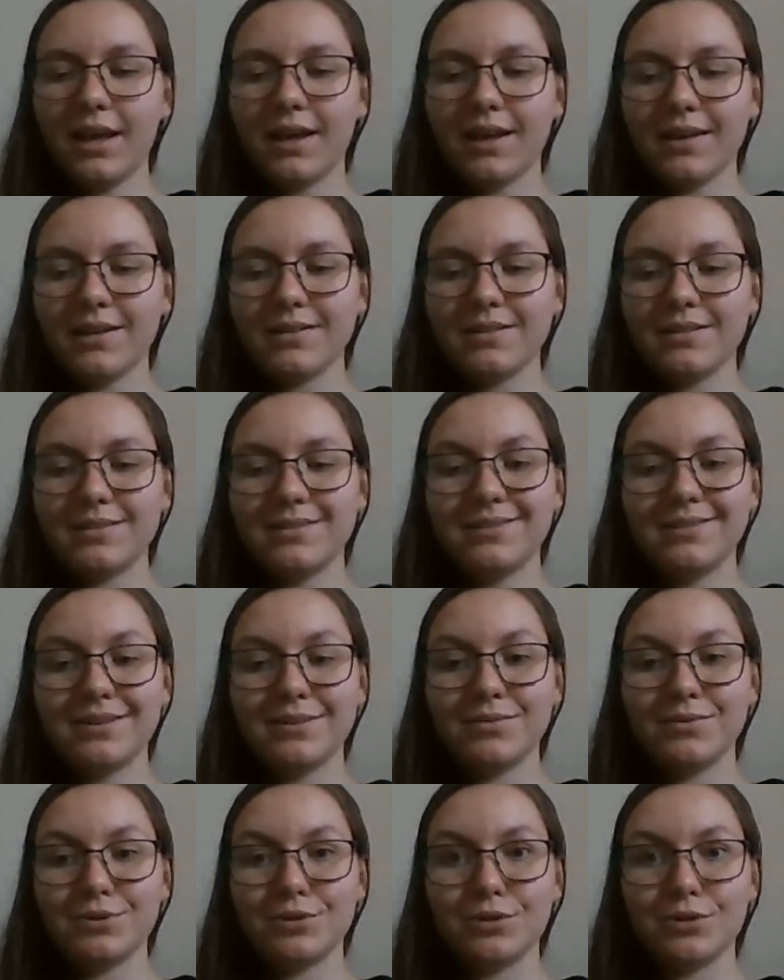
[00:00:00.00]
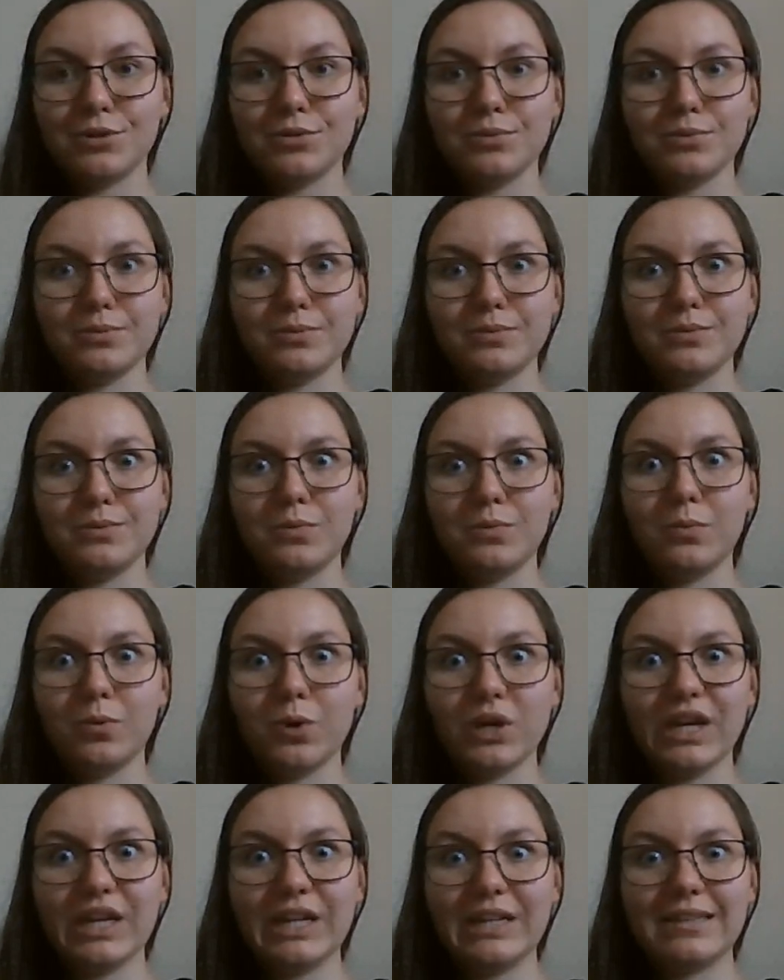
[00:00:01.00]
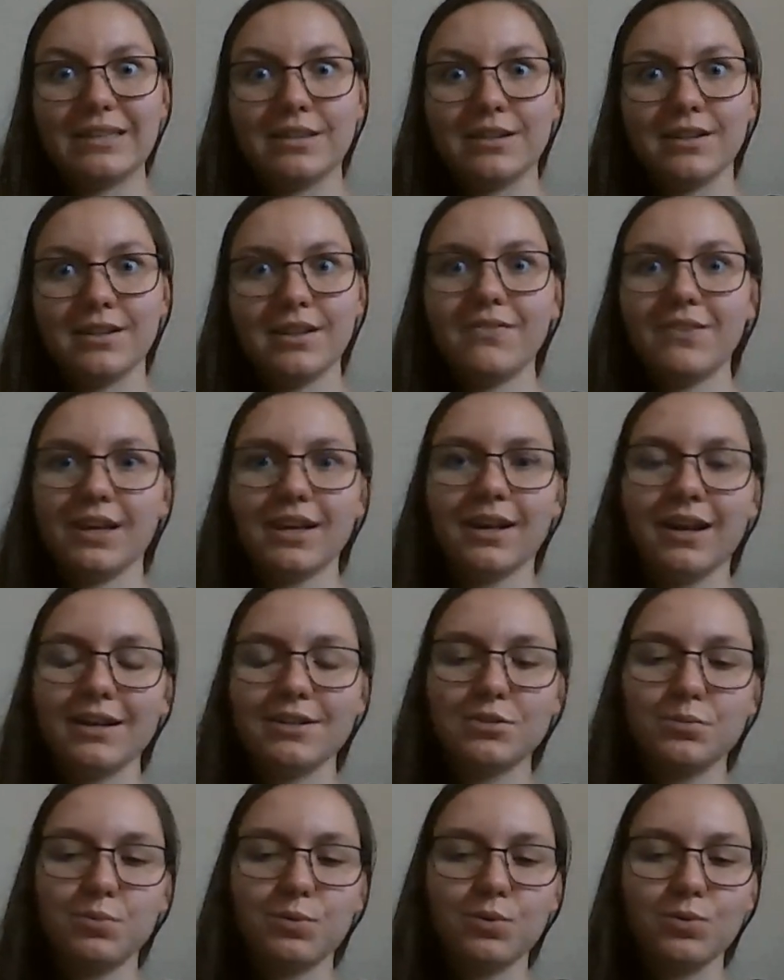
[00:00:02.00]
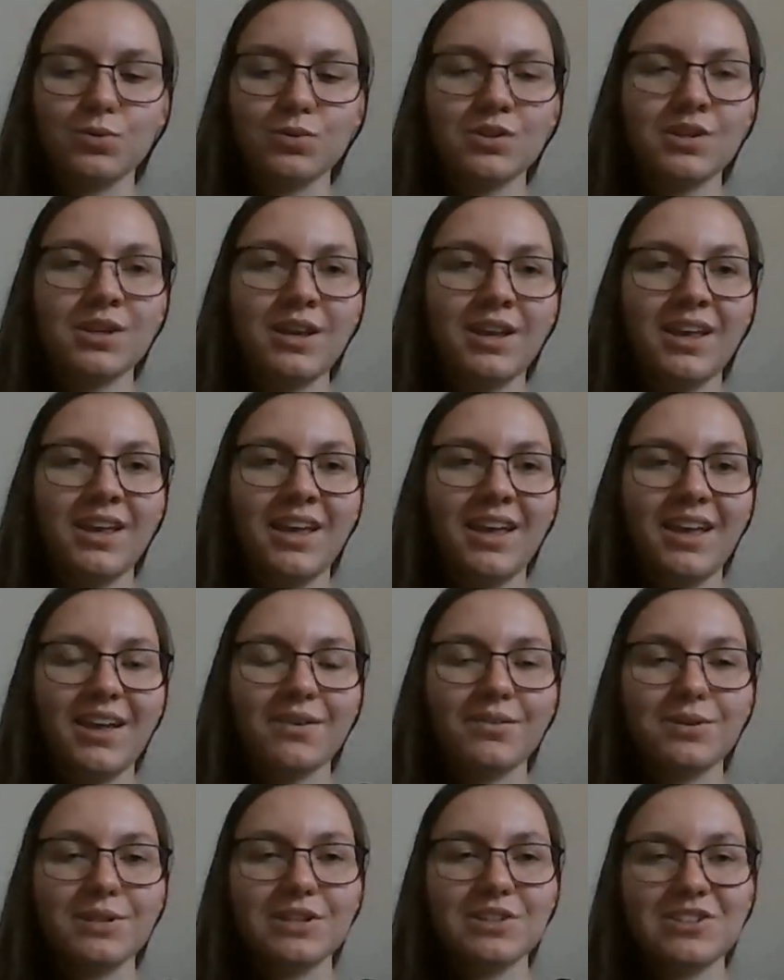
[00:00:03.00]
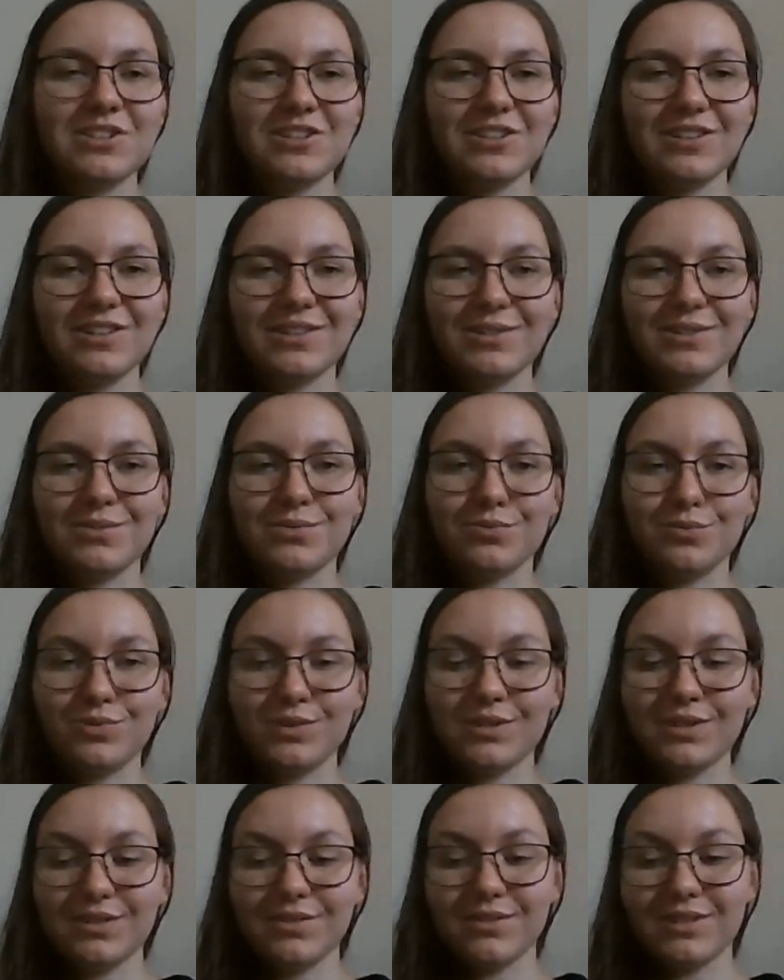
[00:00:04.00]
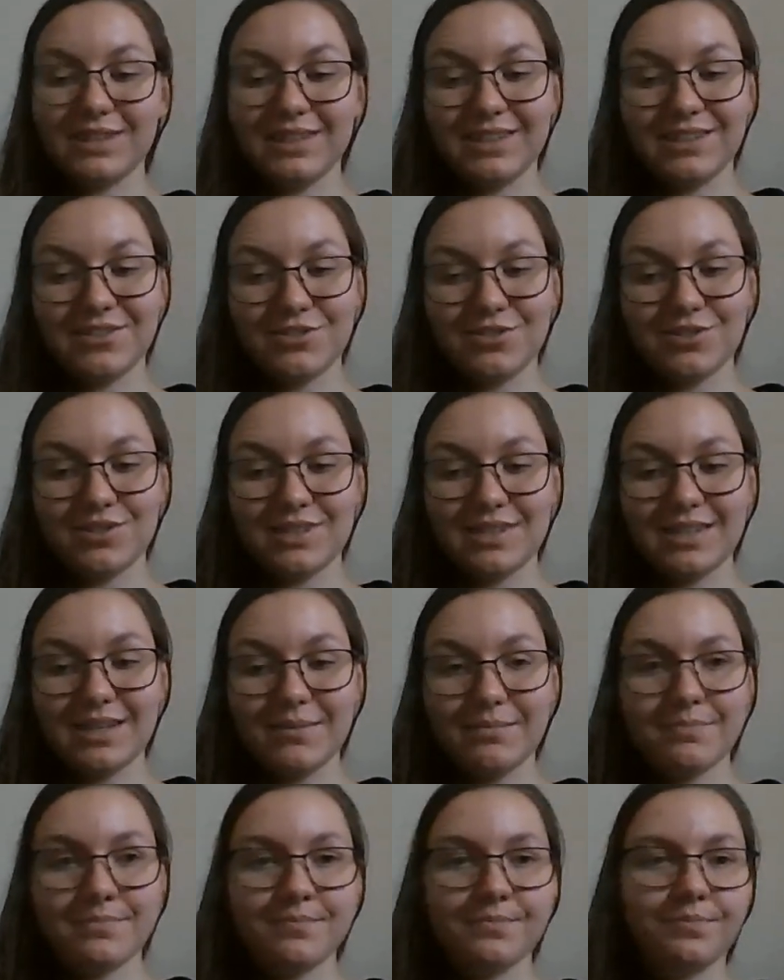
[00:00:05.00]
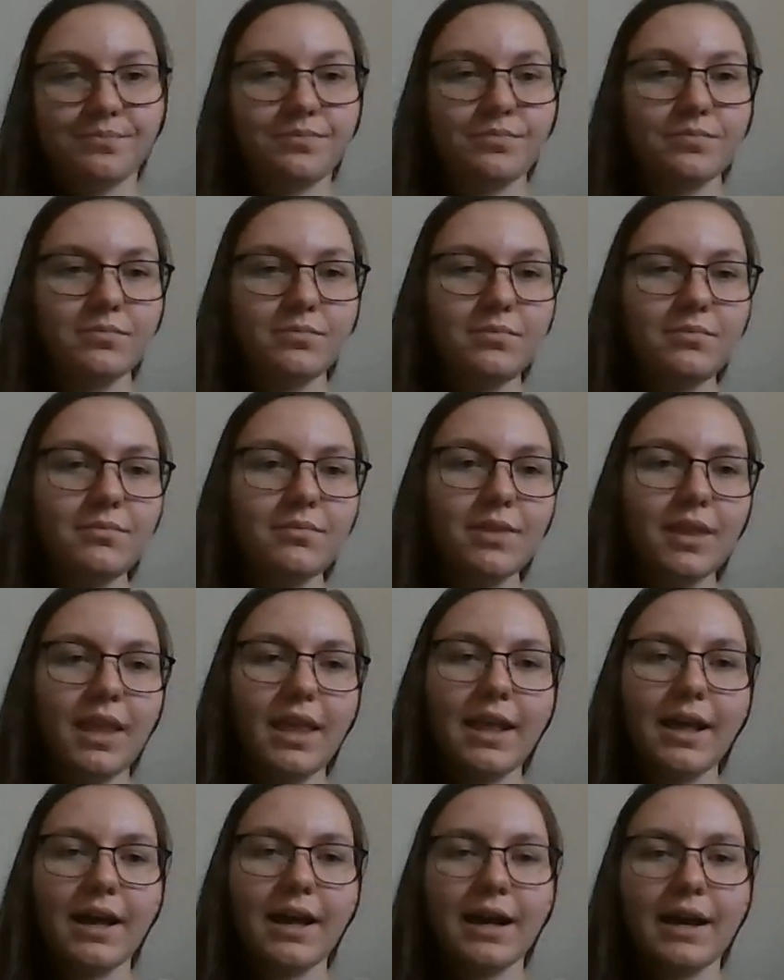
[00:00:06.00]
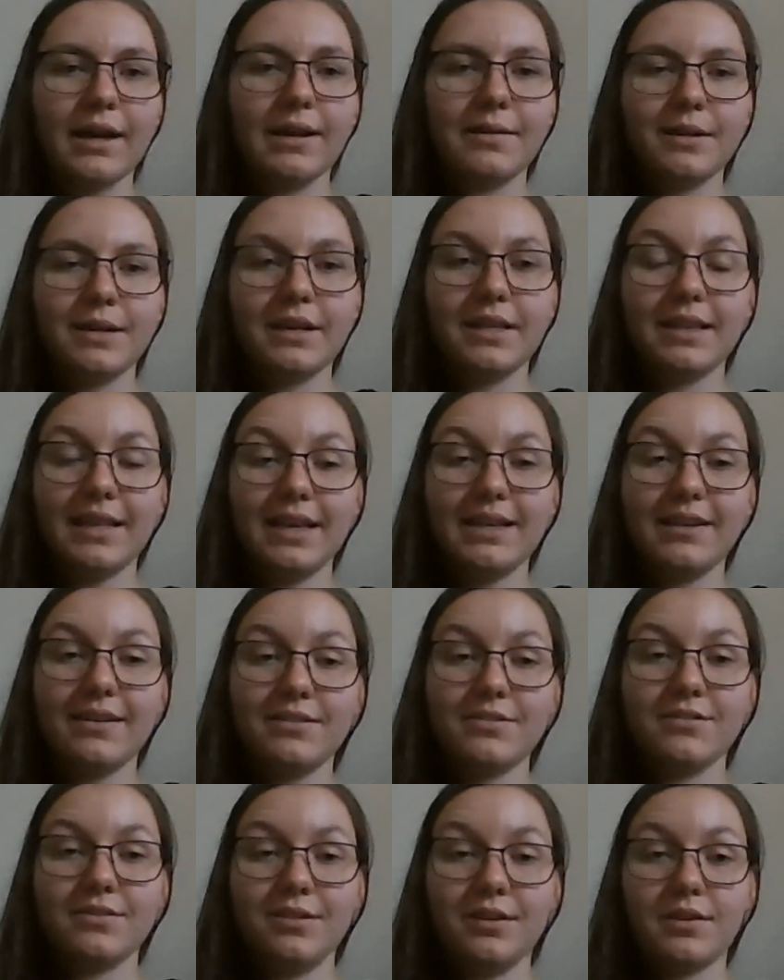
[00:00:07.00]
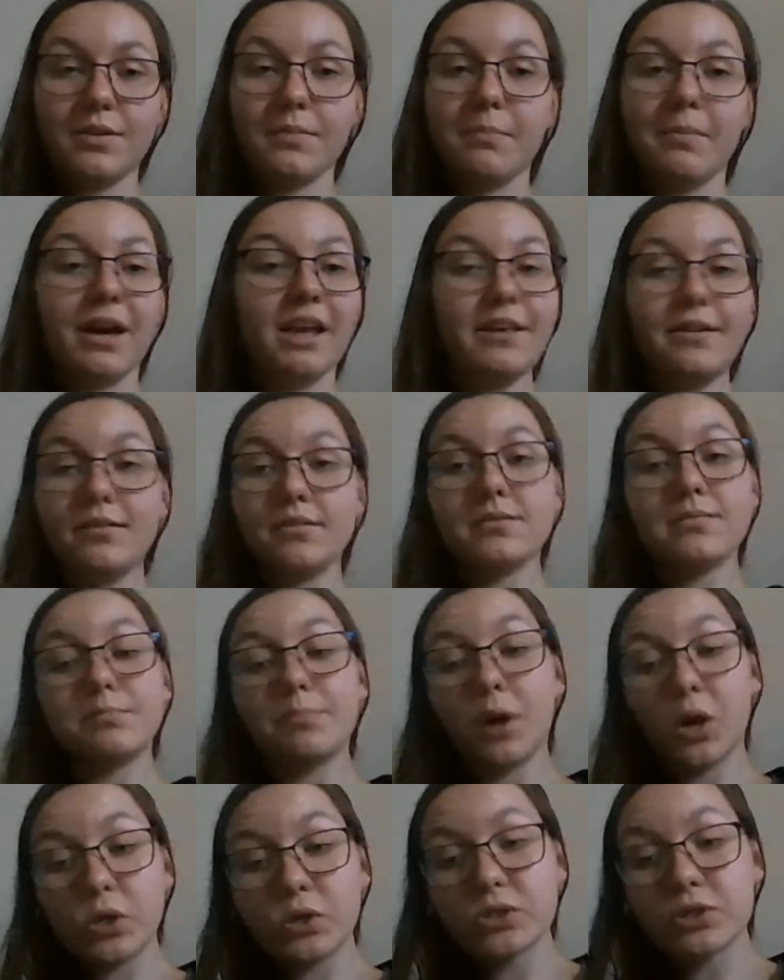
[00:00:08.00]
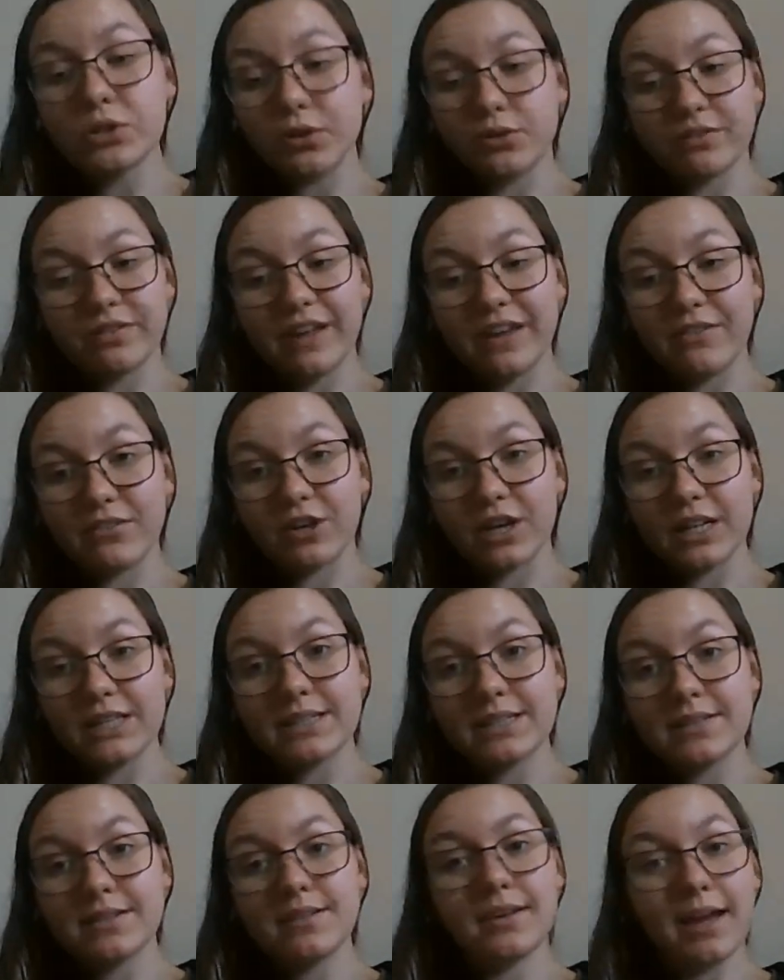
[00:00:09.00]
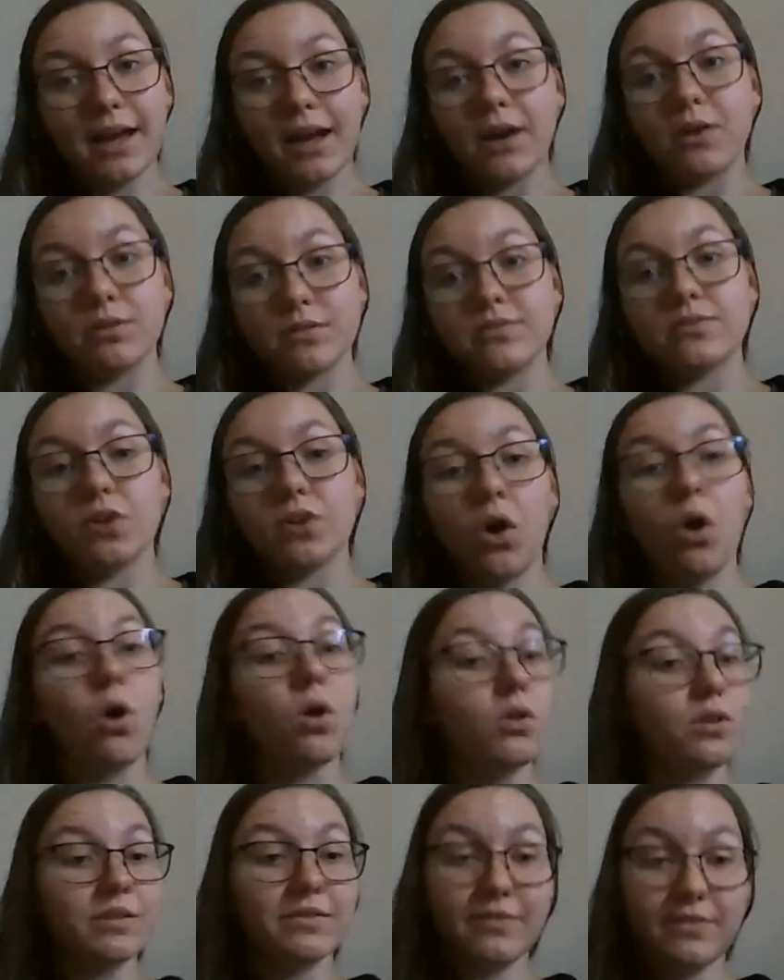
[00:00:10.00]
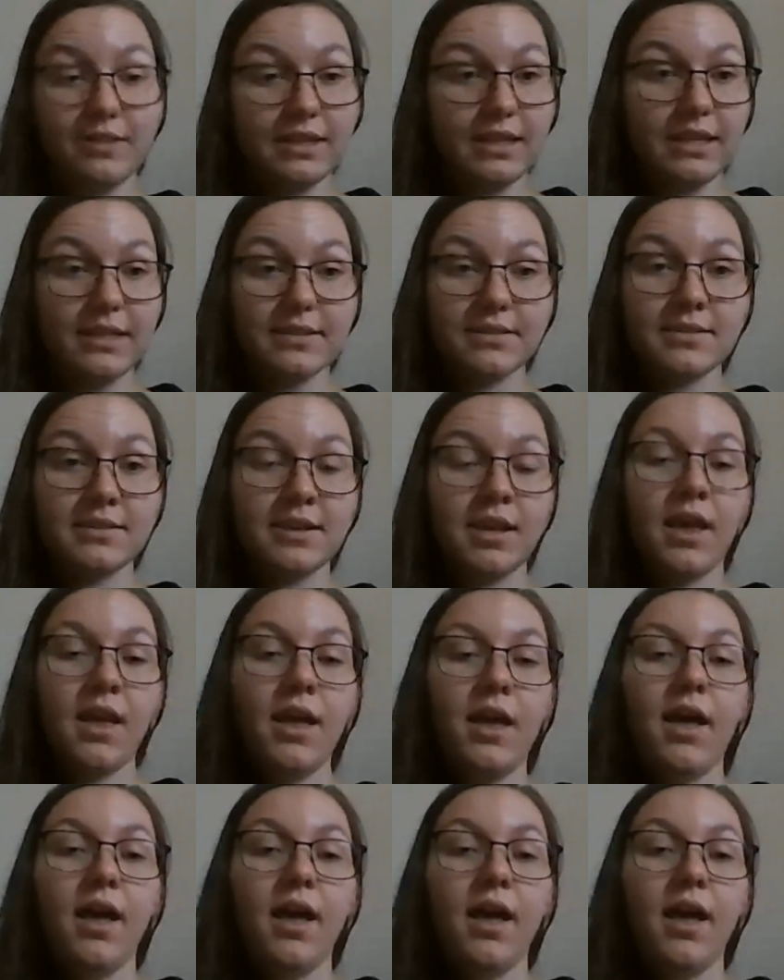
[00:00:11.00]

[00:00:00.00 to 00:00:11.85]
uh, it was a warning to the living, I suppose, which is really, really interesting. And then my personal favorite out of all of these,